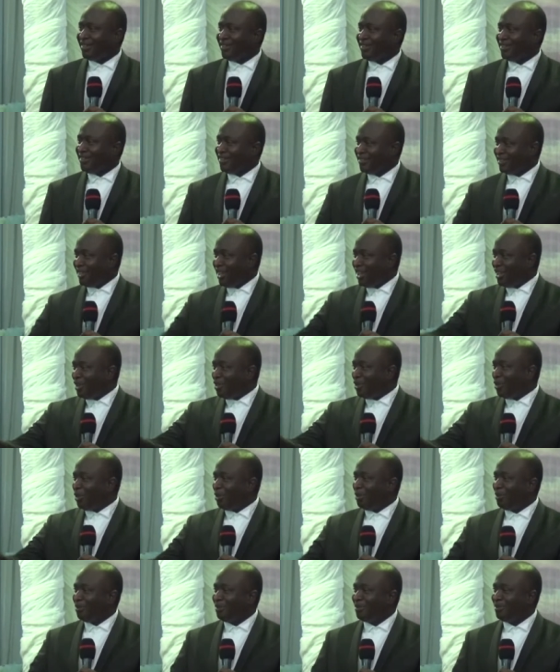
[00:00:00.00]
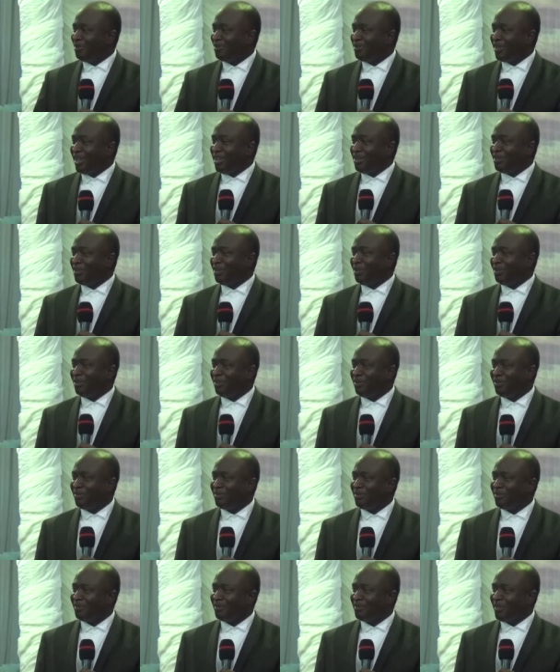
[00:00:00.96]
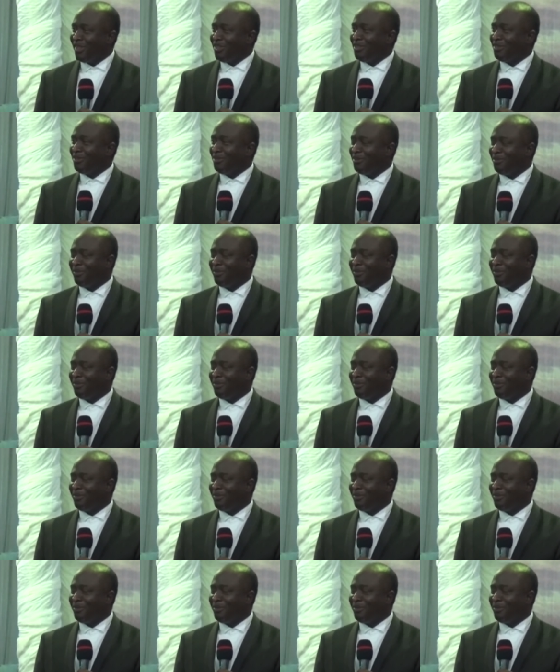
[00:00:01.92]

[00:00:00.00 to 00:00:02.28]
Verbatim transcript: Thank you. Thank you. Thank you.